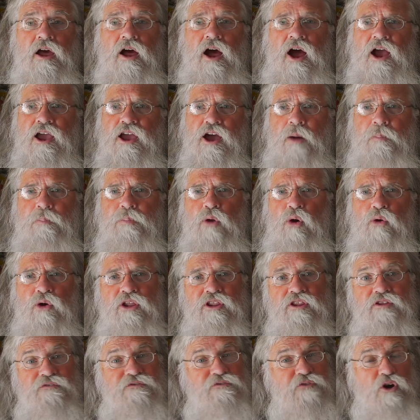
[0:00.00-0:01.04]
I
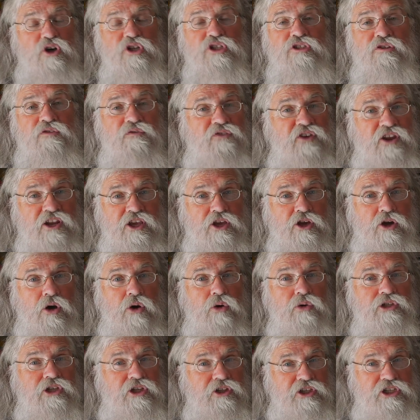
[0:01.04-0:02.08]
uploaded the first
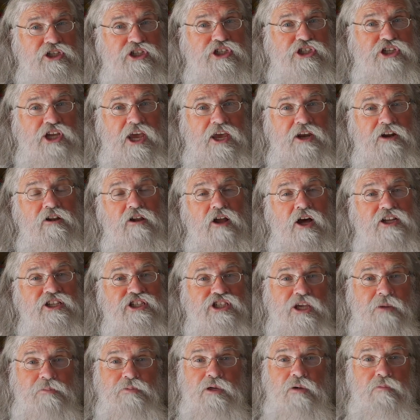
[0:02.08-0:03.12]
video to this channel on
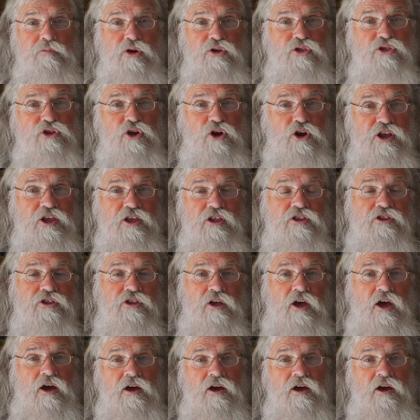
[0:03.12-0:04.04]
September 30th